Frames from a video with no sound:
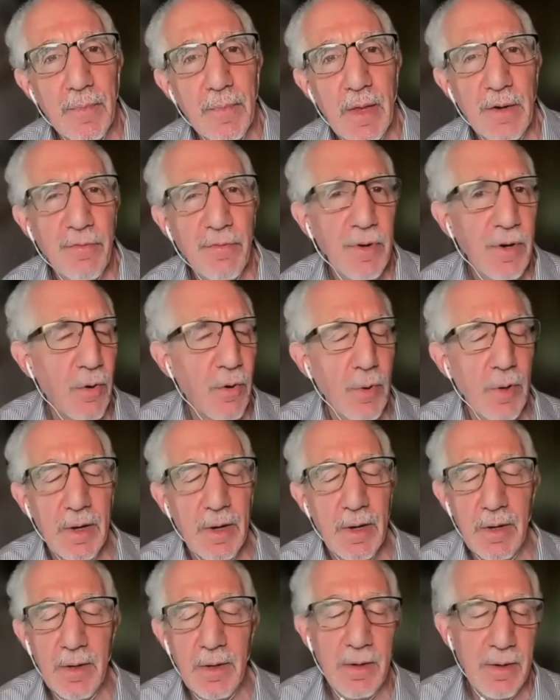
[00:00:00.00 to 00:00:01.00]
And if we don't want
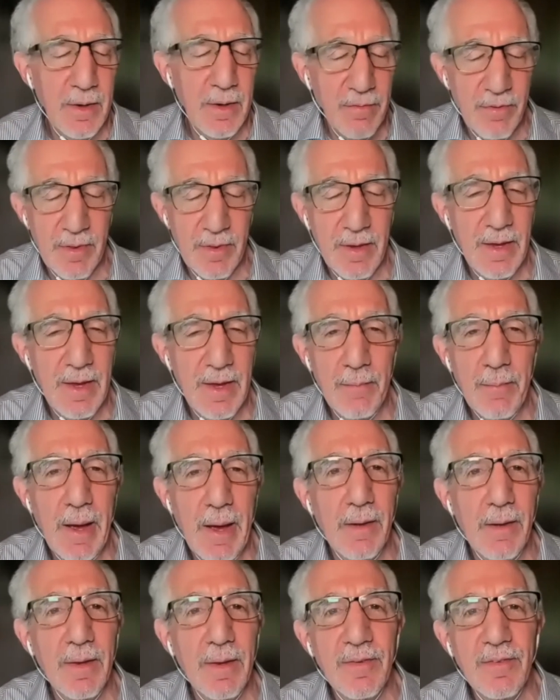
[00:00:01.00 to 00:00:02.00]
to give the
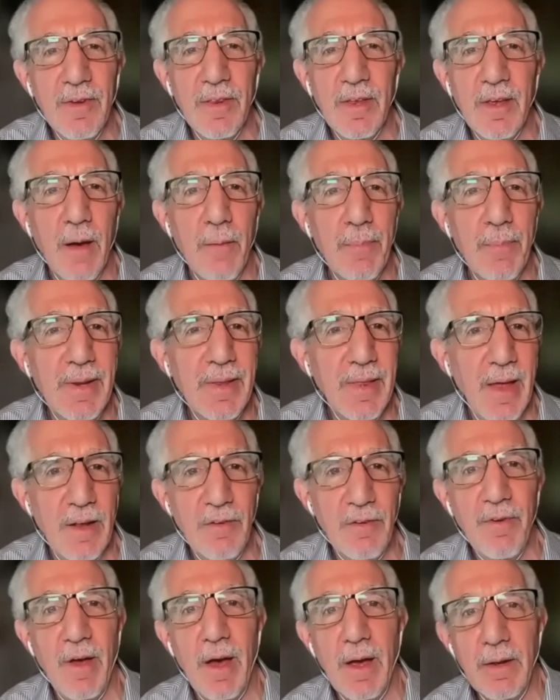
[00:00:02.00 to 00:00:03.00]
email list to the company,
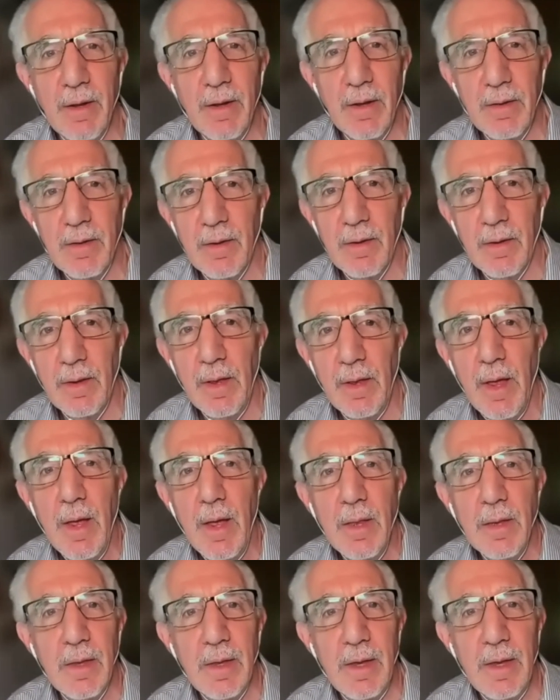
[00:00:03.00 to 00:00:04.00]
that's fine. The
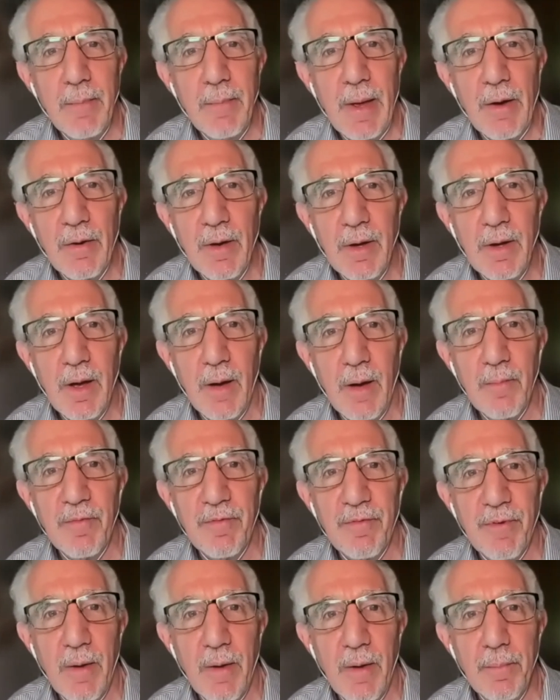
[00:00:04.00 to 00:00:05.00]
email can come
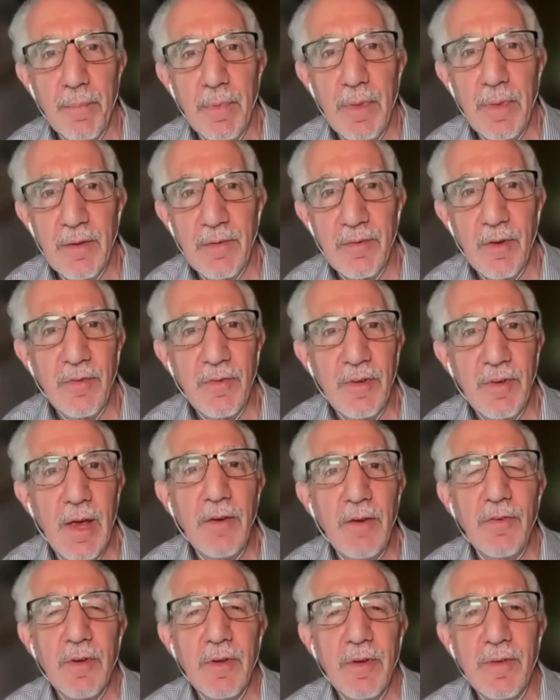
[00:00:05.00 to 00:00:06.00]
from the
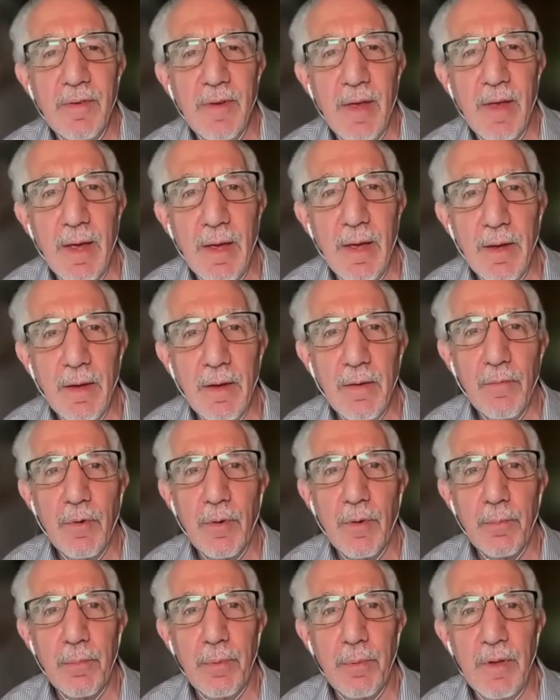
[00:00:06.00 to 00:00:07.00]
association saying,
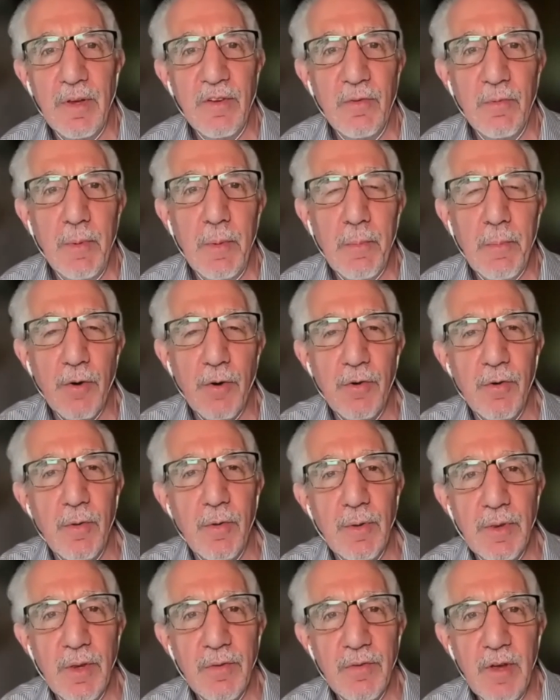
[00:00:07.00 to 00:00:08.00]
we're pleased to be partnering
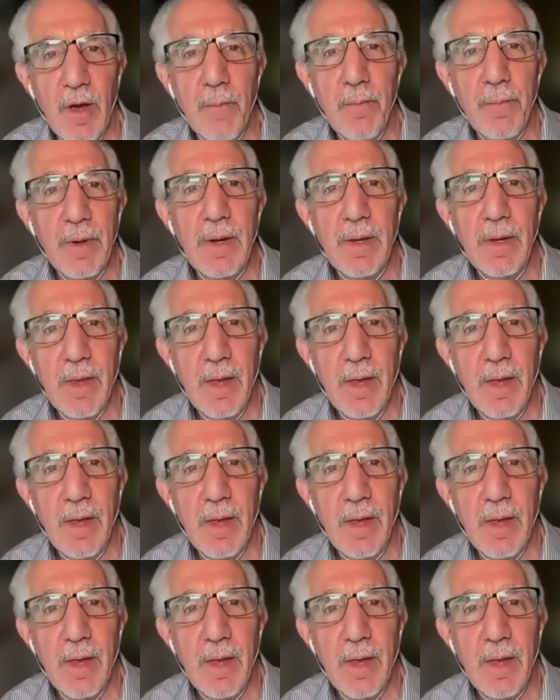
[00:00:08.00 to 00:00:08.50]
with this company.